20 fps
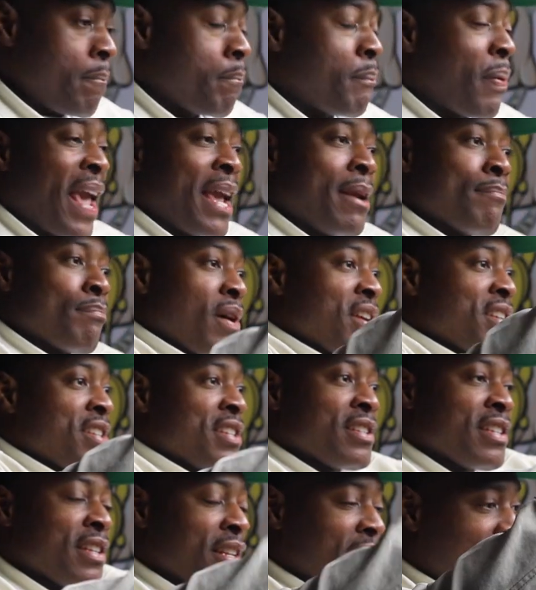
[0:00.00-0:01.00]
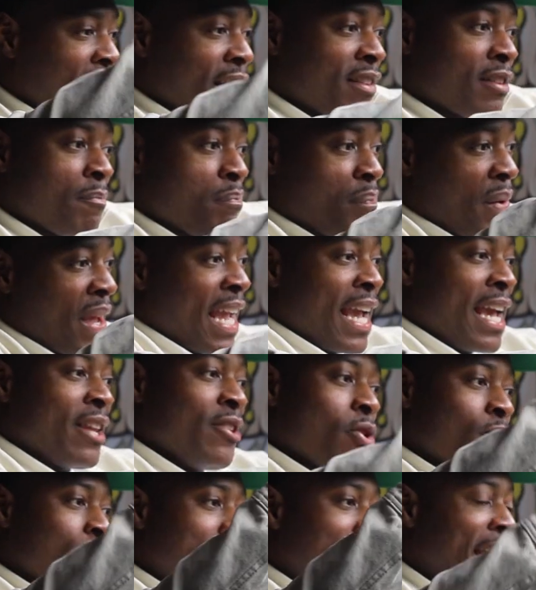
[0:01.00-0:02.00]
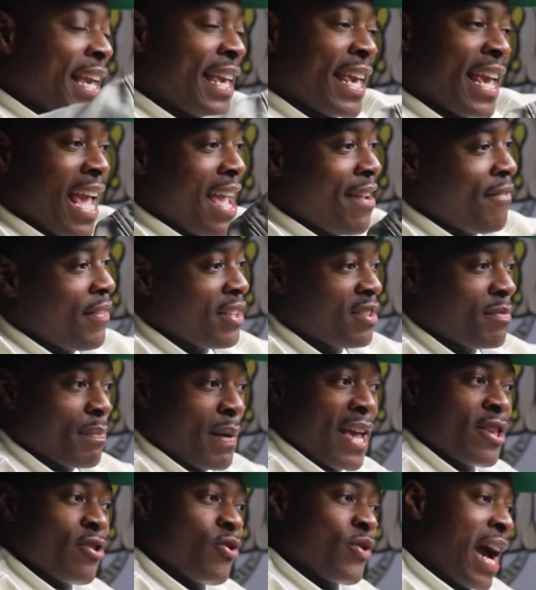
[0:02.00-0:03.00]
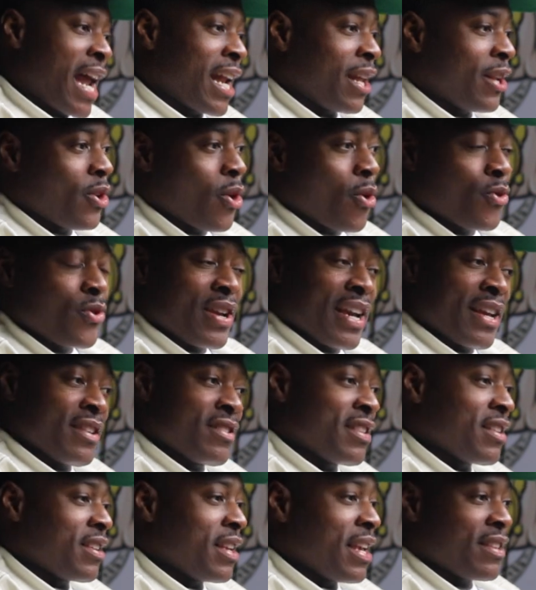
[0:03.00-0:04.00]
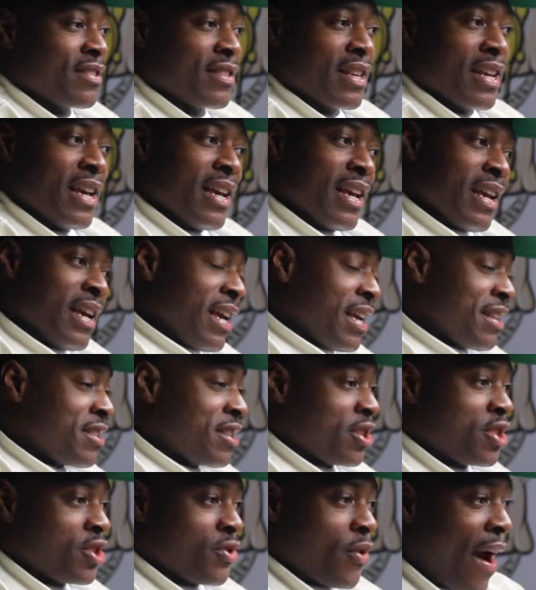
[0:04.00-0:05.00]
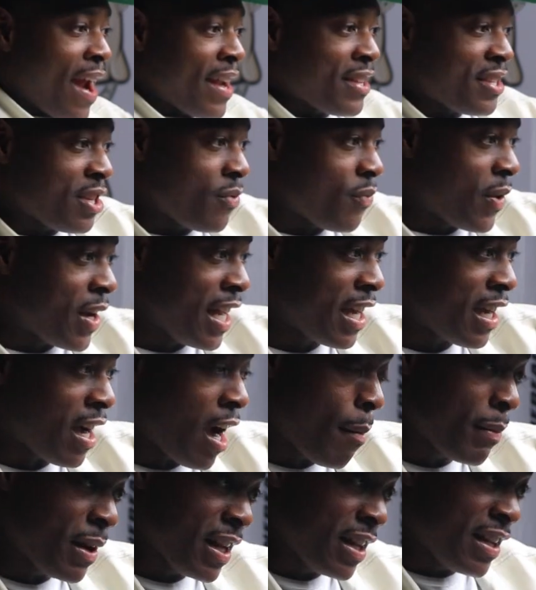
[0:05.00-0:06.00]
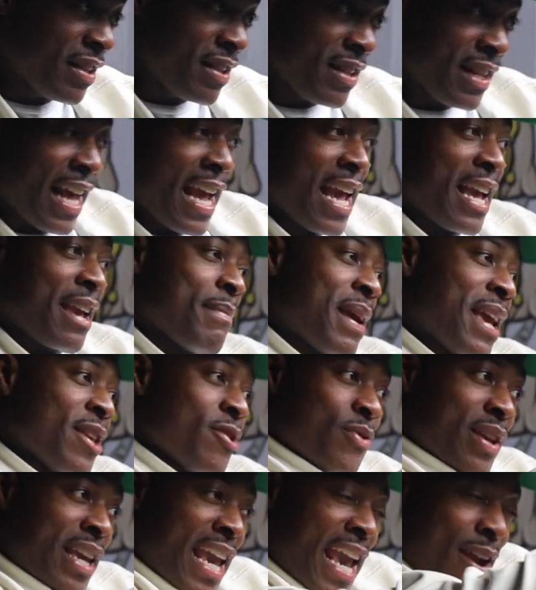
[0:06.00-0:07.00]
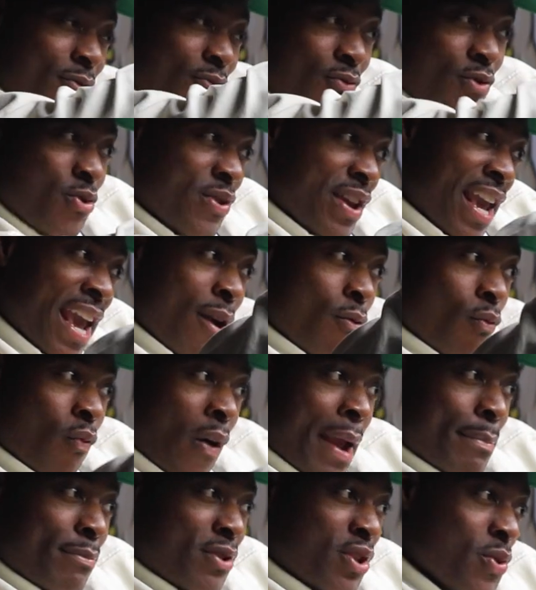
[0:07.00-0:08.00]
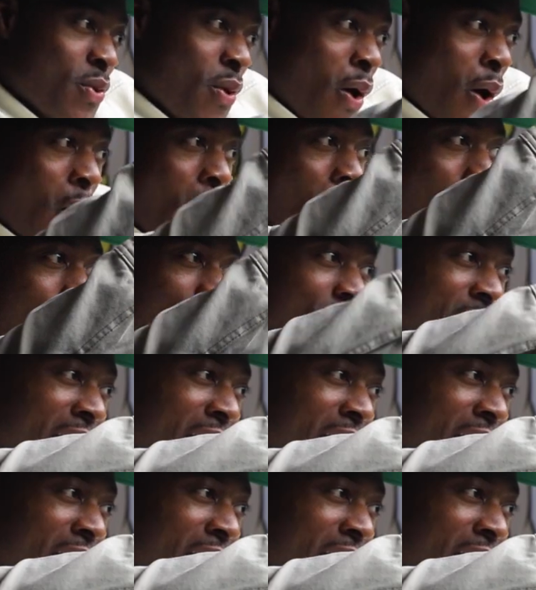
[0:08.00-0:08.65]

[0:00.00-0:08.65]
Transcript: paintbrushes and get the painting on that canvas, man. You gotta know you get it's it's it's a strategy when they come to this thing, man. You can't you can't wipe too hard. You